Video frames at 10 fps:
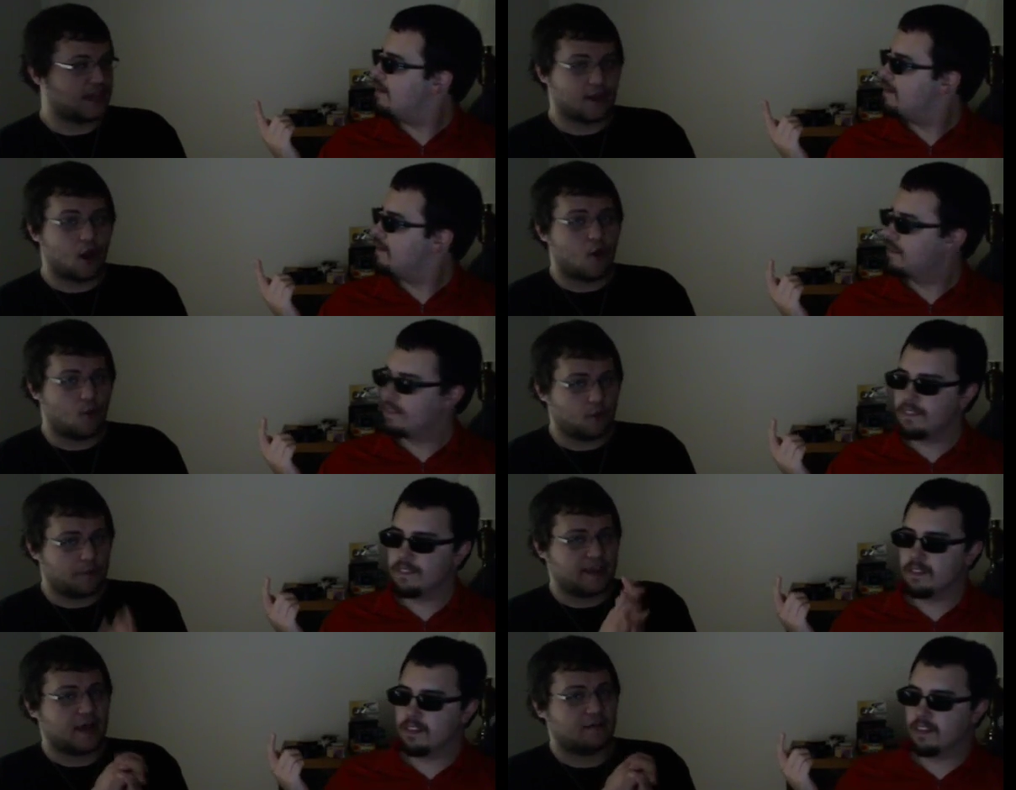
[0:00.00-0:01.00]
Speaker 1: oh, we'll
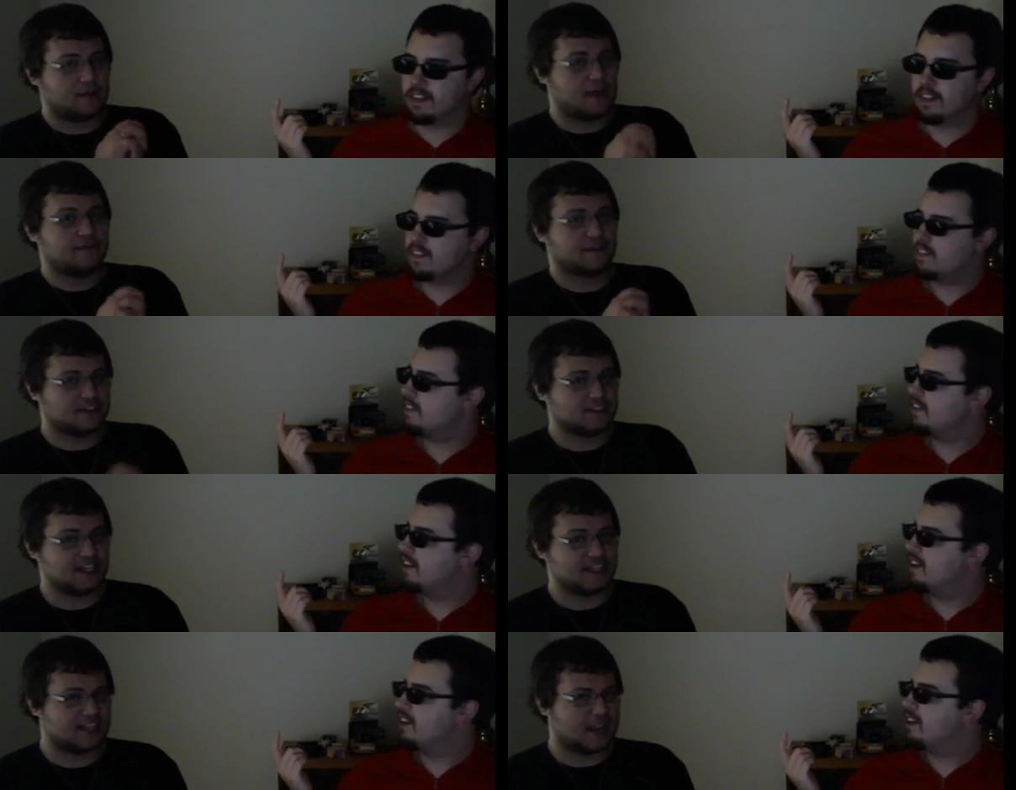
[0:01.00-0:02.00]
become lovers.
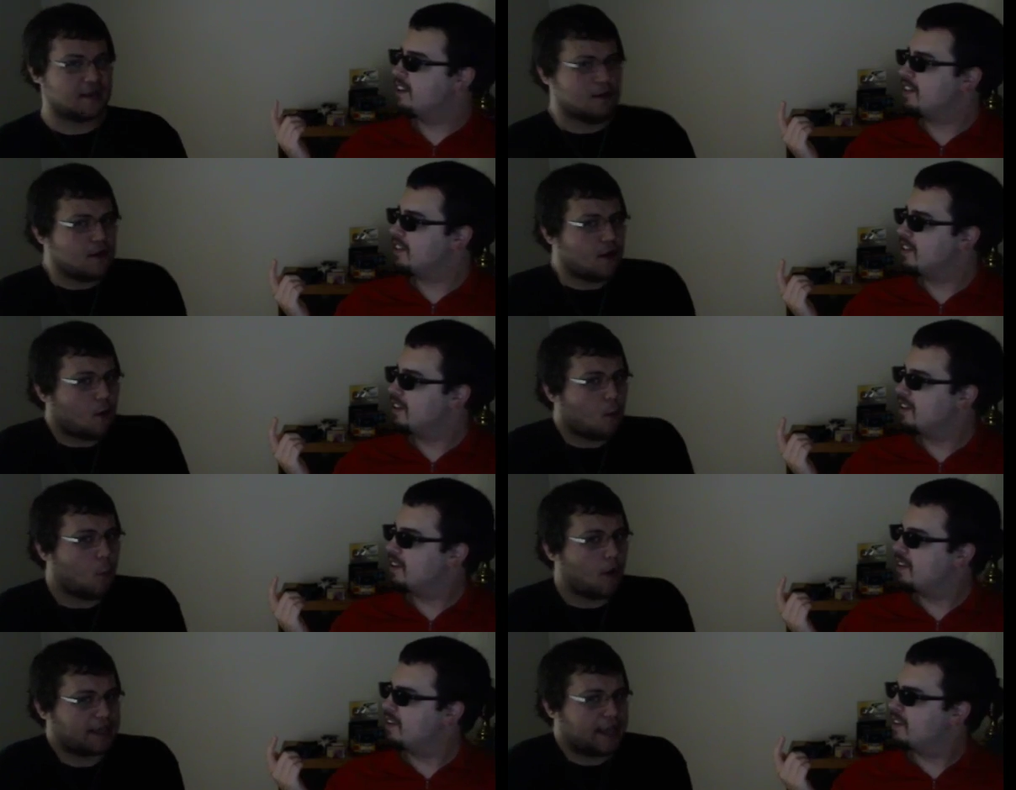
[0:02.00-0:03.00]
It's like,
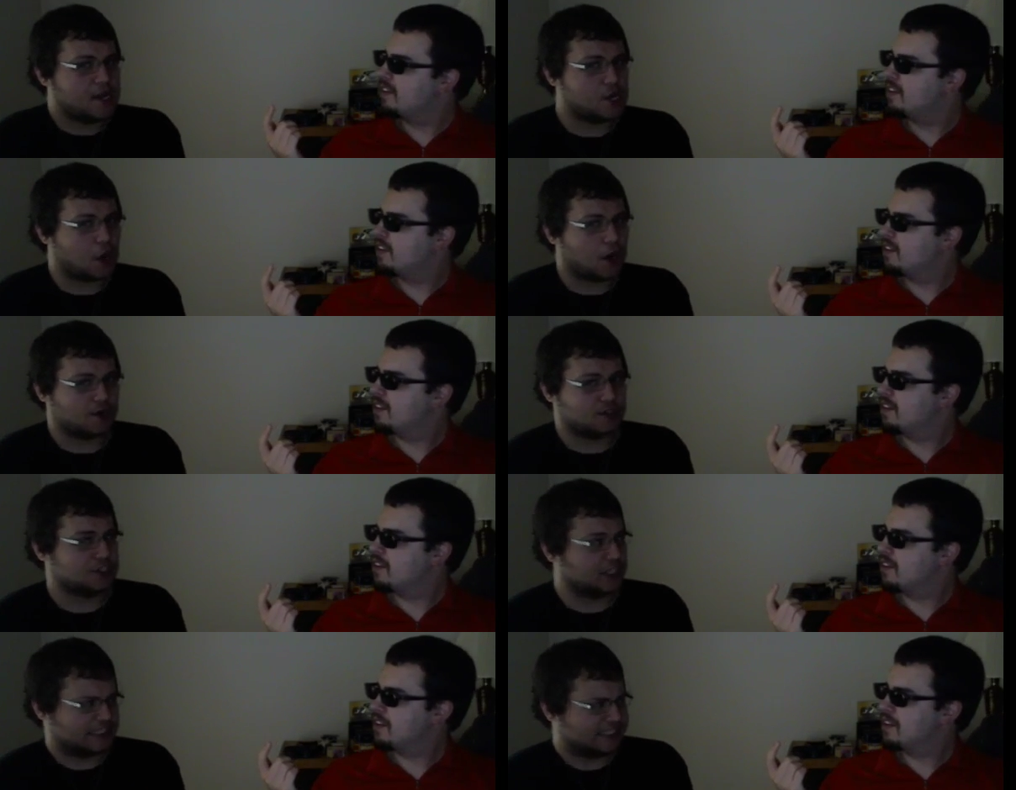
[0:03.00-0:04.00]
what kindergartner is
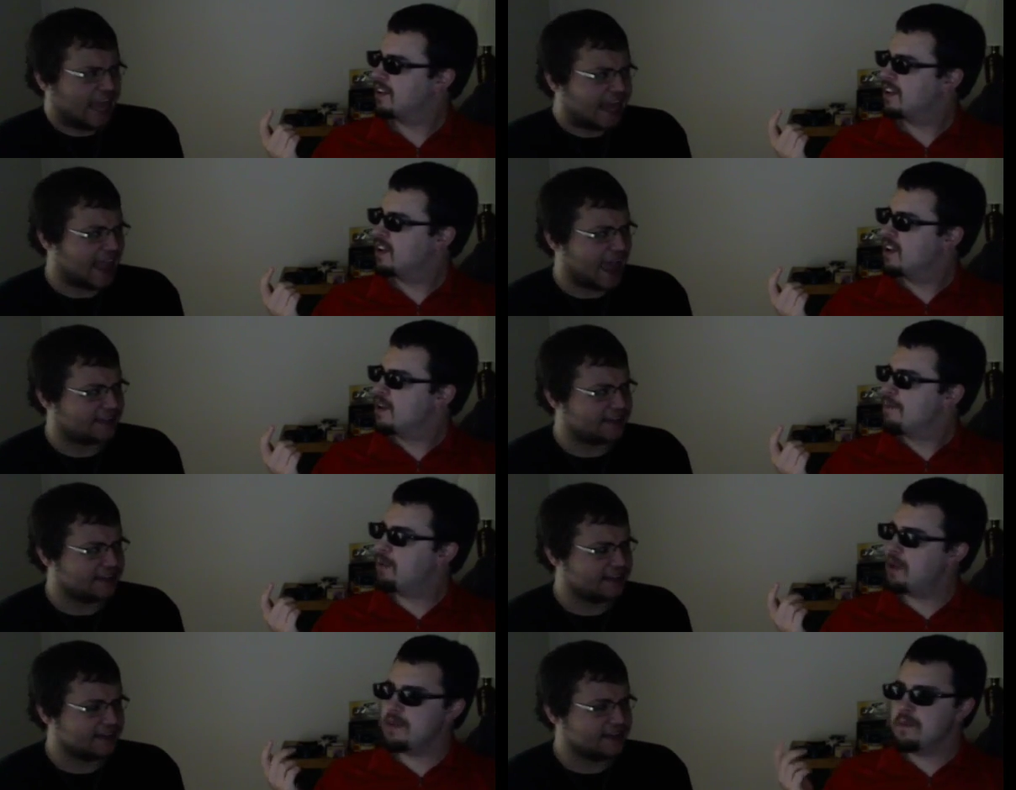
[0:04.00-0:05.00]
gonna say that?
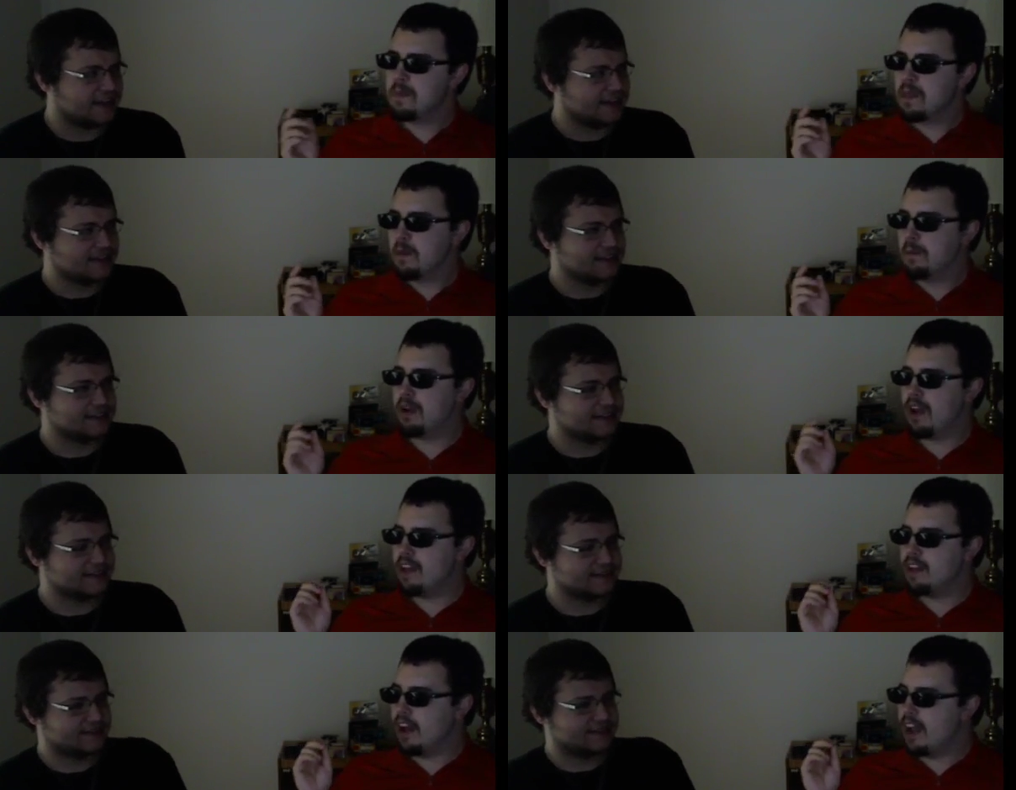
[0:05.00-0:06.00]
Speaker 2: But but I
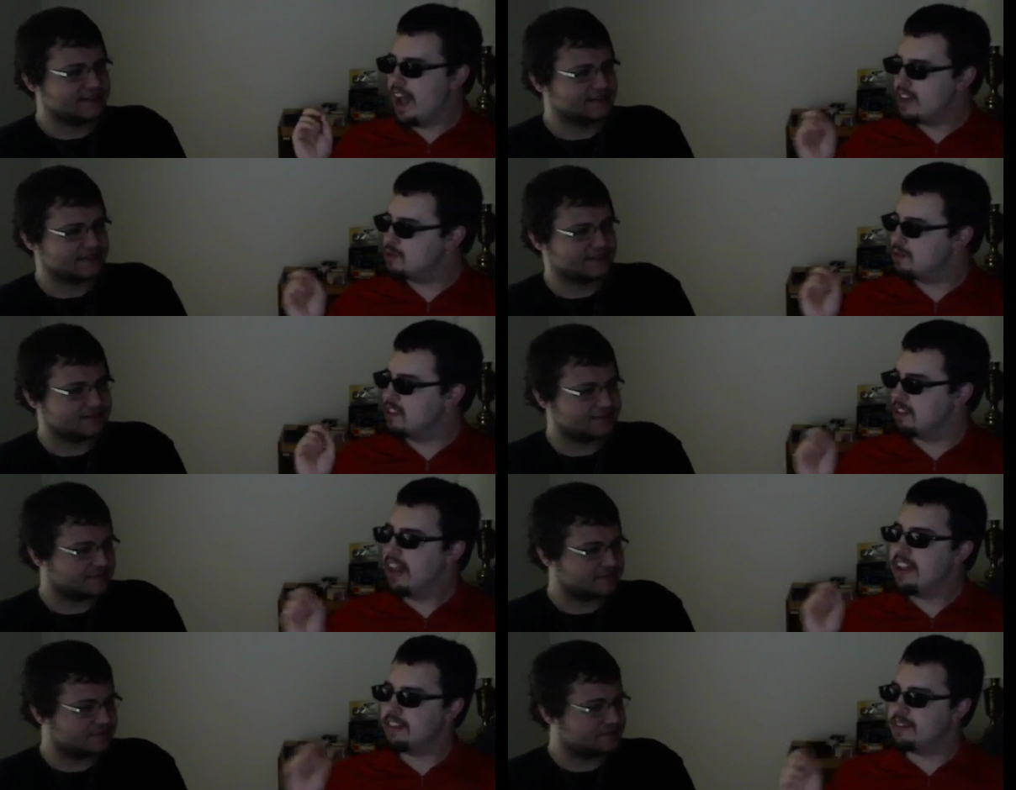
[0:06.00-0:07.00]
I actually
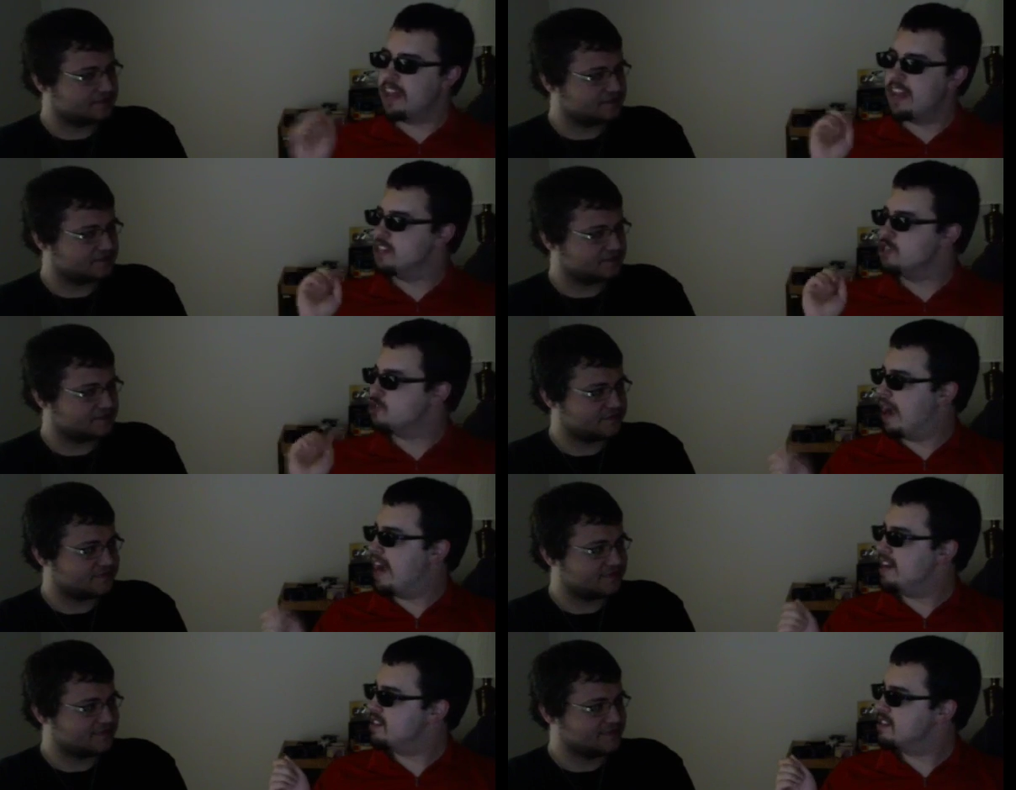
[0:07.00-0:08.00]
like that they
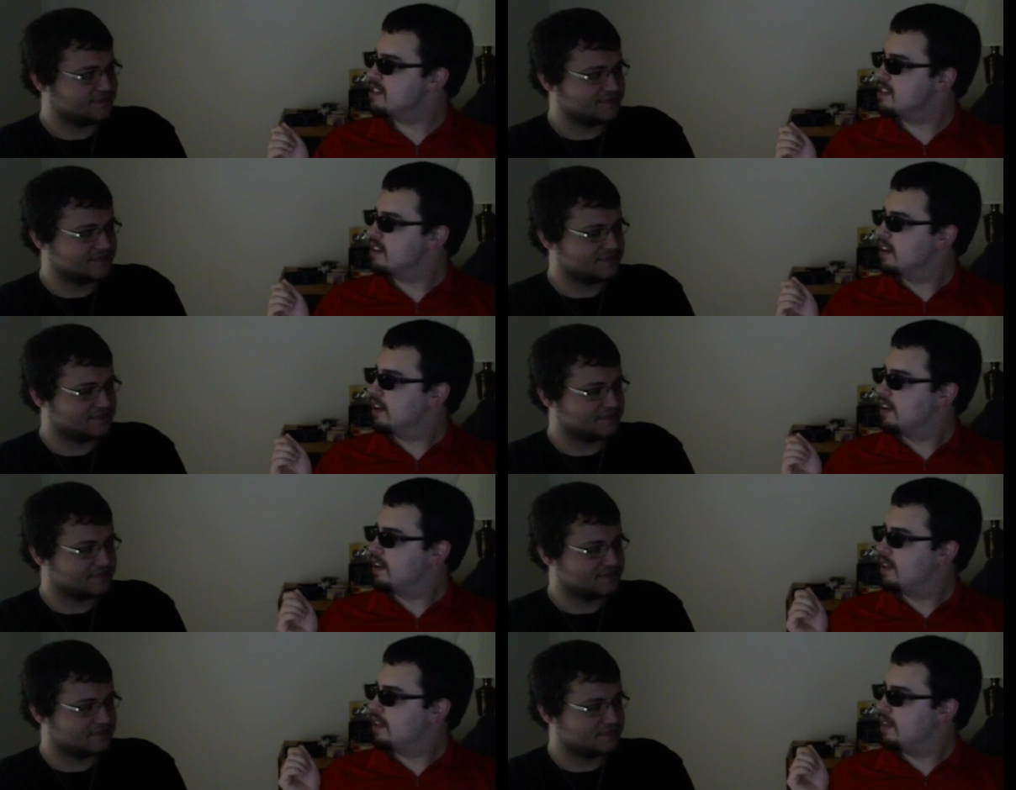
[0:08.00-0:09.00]
address
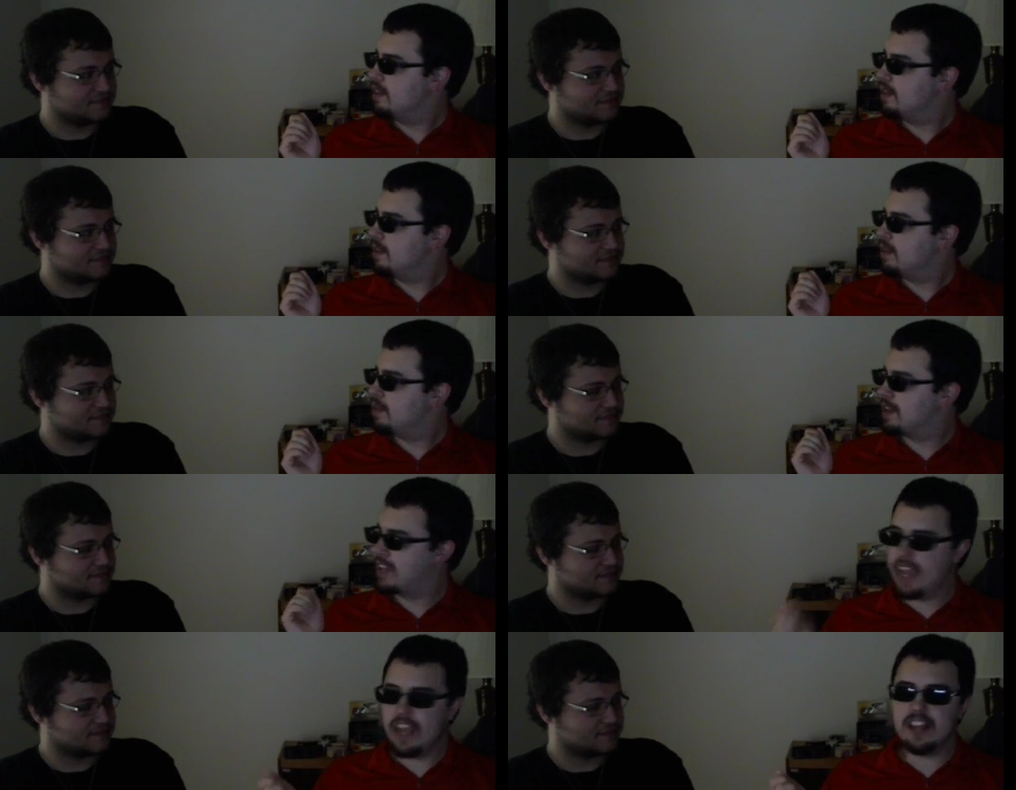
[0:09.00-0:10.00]
the
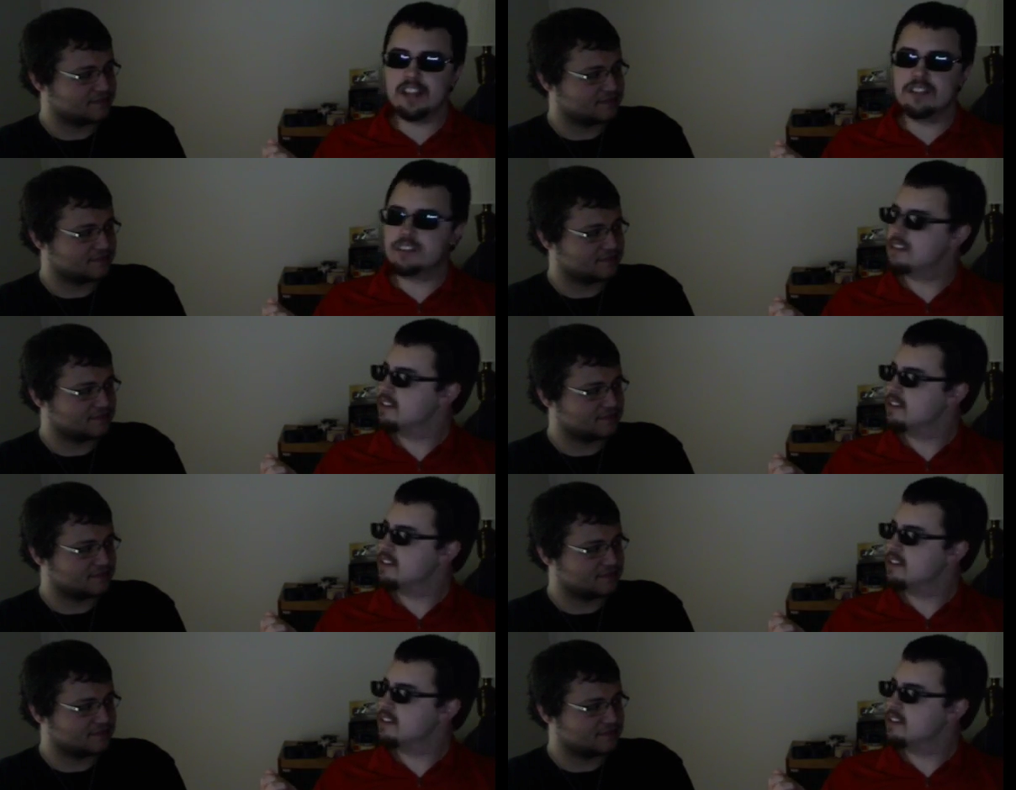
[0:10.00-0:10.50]
kids